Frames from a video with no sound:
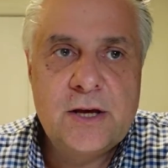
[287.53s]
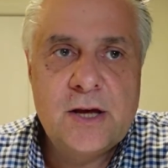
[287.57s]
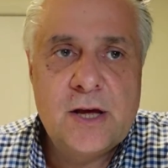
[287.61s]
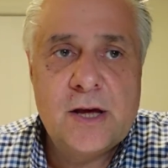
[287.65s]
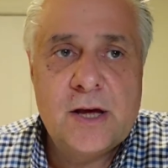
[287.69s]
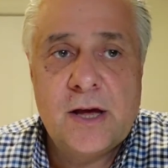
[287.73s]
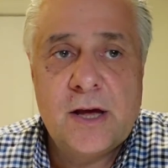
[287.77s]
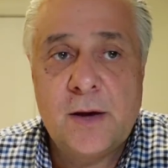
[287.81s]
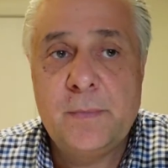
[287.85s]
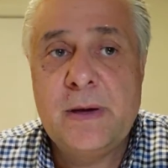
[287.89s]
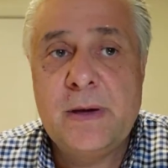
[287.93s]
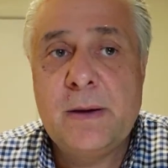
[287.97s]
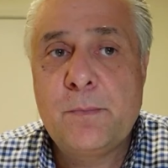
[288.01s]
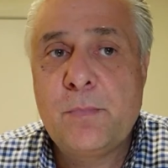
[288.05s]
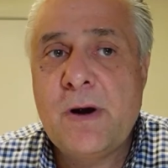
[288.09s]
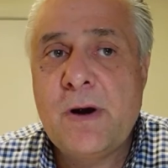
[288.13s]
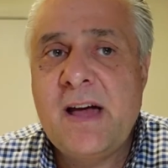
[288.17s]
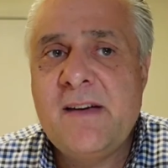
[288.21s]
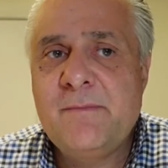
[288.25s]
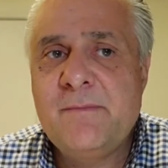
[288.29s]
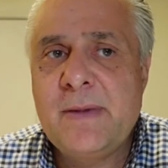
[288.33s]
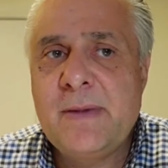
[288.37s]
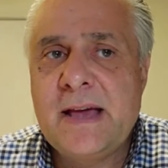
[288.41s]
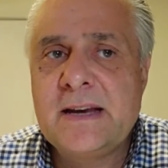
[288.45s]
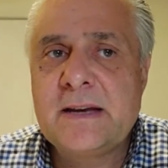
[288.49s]
It'll be a
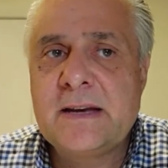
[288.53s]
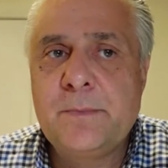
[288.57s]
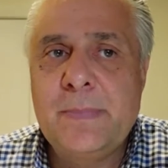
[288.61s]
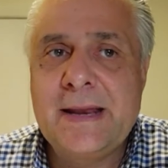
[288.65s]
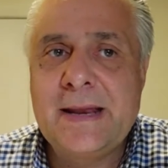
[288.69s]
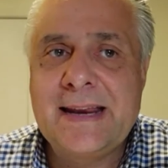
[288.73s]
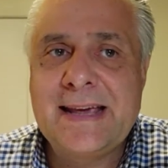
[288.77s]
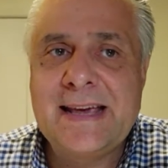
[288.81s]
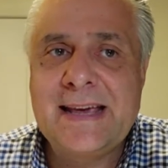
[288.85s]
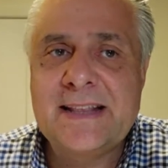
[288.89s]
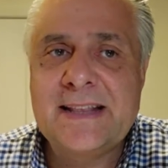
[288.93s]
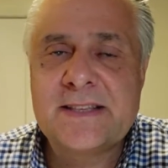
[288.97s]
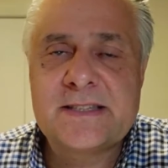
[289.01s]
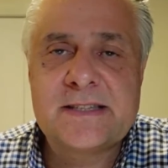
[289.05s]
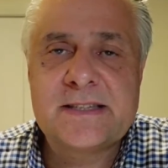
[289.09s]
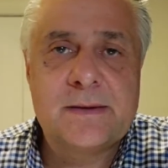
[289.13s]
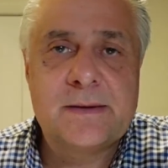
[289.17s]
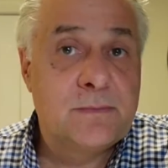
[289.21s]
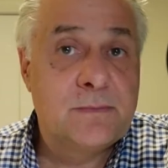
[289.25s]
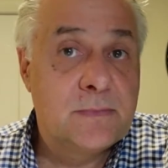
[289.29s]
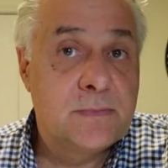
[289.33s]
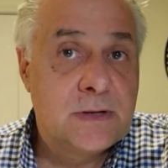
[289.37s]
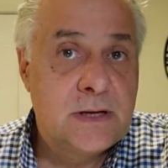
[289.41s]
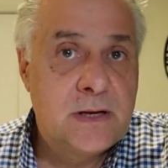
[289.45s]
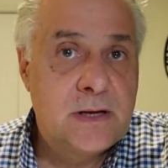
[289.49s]
brave man to bet against
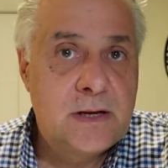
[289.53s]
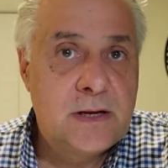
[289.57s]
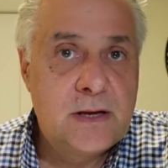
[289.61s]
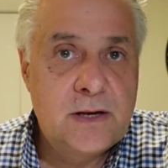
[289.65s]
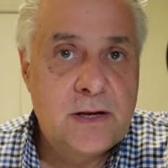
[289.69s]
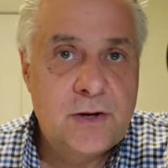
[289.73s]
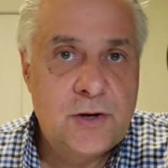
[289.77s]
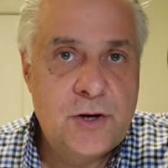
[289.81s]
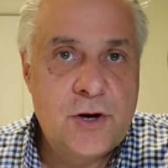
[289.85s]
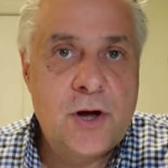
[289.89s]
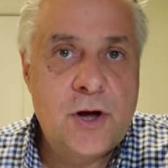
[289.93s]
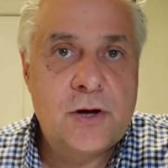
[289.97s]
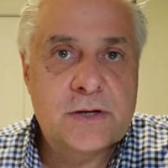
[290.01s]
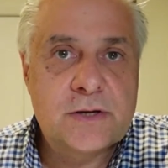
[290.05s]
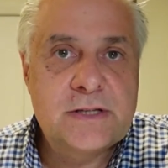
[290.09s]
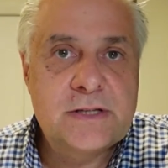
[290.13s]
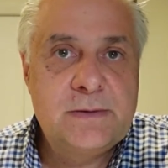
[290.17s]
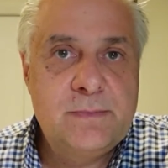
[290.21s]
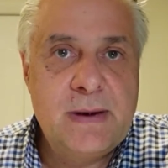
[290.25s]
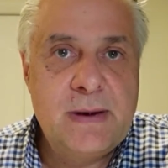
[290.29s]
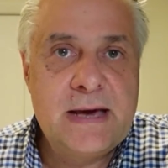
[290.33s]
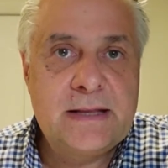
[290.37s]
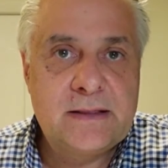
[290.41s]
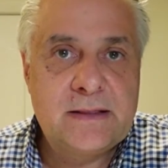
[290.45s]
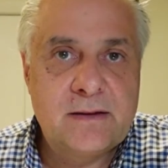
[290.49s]
them not to
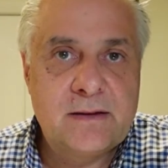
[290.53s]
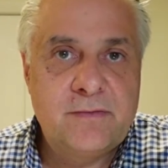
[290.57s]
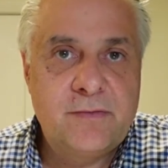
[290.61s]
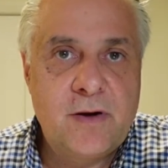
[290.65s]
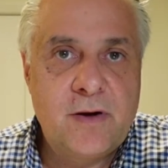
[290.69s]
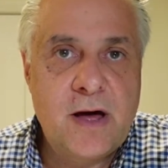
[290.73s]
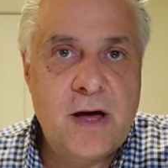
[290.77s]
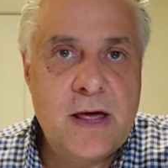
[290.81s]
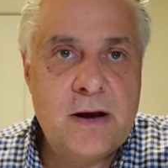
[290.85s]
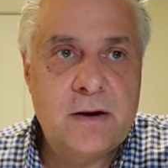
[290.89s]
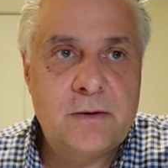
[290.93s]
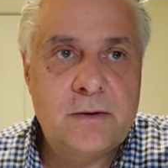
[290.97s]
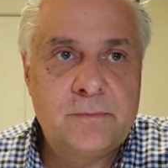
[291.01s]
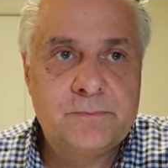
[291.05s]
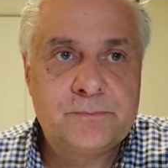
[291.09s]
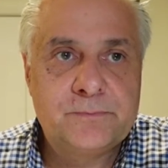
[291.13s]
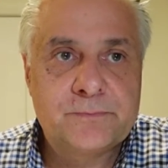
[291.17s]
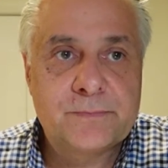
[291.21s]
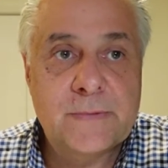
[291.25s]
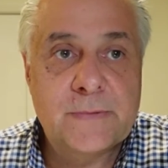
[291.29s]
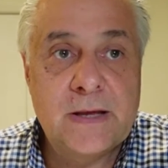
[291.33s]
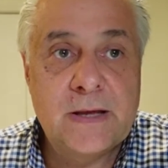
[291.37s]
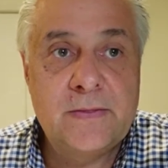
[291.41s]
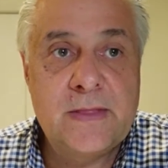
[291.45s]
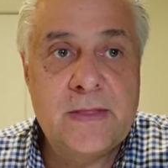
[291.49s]
make the final,
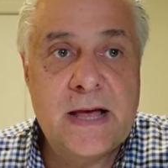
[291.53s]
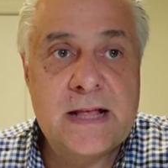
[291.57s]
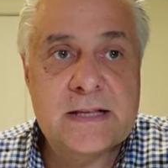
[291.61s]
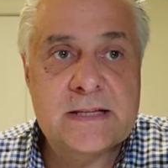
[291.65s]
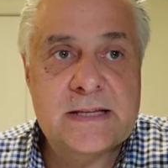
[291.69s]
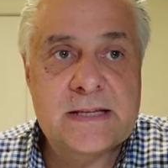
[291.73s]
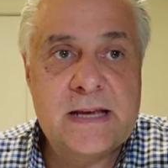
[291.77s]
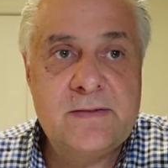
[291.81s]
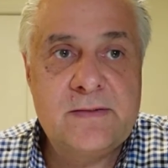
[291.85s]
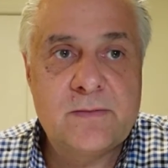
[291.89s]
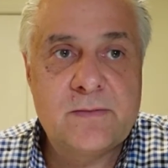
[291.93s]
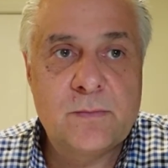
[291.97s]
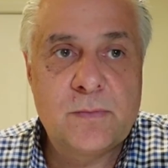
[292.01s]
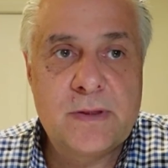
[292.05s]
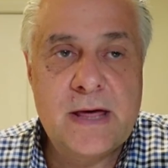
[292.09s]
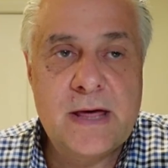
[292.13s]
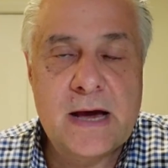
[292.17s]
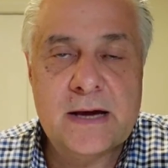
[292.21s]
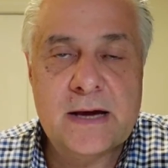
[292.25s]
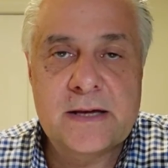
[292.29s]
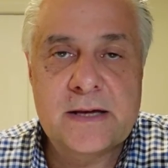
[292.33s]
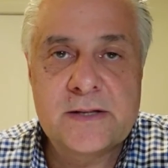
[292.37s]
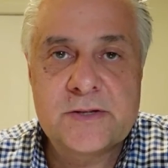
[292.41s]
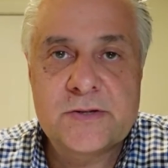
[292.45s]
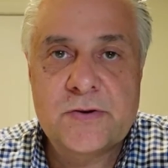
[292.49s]
and that's even
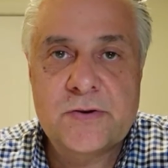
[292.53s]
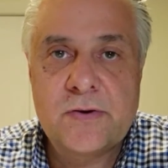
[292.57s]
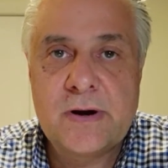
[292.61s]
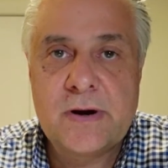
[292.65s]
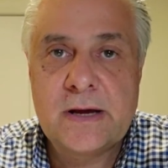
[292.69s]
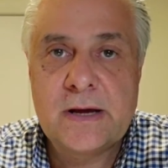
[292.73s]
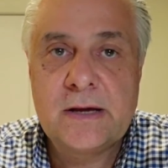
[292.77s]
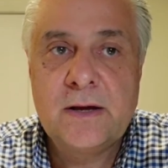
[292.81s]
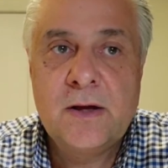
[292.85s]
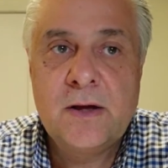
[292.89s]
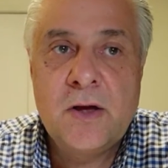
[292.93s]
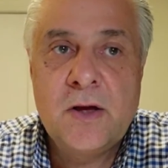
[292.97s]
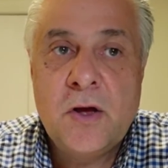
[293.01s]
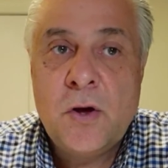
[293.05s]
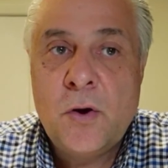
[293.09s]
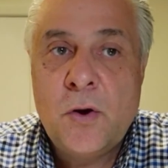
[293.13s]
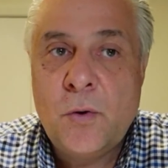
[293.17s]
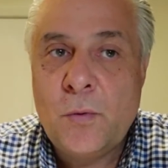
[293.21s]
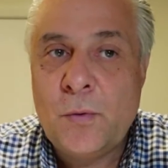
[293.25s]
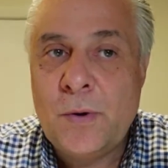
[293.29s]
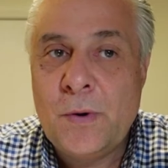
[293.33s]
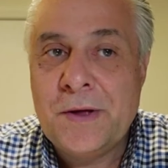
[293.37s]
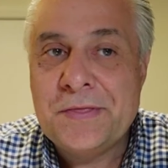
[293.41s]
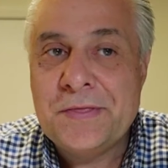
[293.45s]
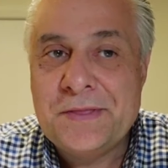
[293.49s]
without considering
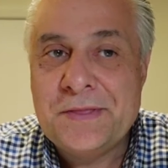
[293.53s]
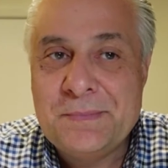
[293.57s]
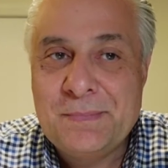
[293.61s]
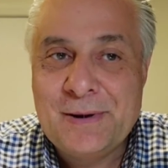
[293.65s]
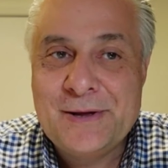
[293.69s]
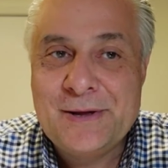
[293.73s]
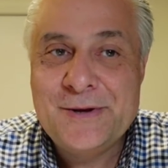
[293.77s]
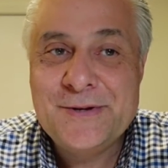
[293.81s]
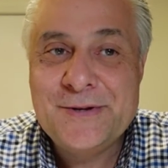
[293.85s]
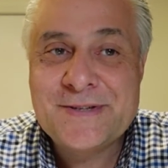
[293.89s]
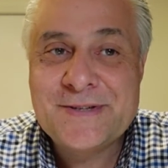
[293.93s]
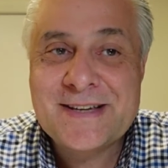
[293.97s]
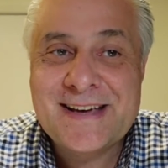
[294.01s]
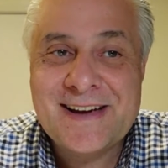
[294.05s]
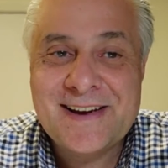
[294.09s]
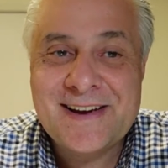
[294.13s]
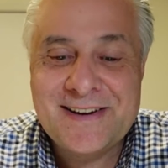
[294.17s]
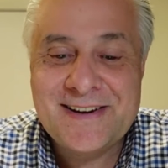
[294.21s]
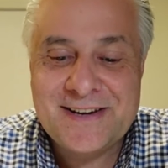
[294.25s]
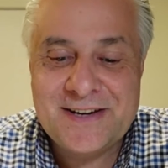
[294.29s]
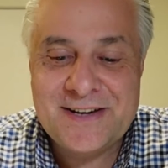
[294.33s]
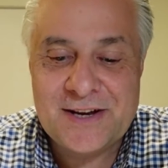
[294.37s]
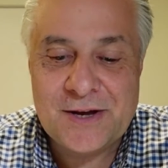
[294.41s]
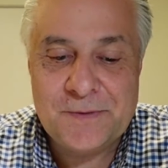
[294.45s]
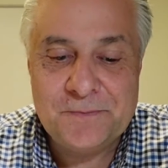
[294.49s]
what the Blues are going
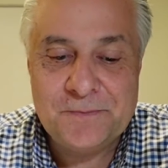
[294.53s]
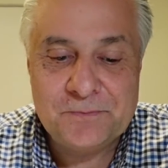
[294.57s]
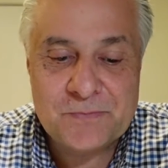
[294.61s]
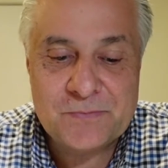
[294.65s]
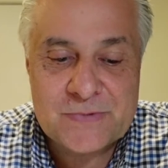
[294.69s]
to do.